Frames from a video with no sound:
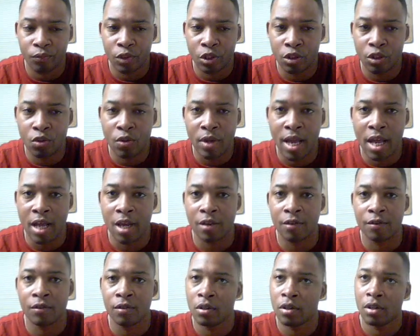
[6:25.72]
You do
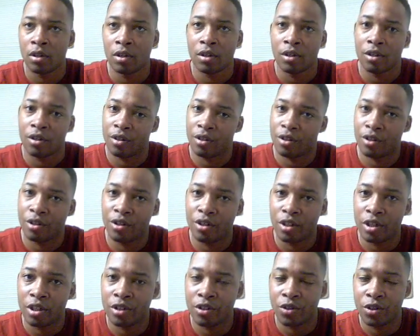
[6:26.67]
have your
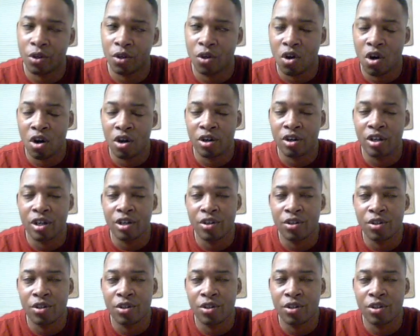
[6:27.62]
good, your so-called good,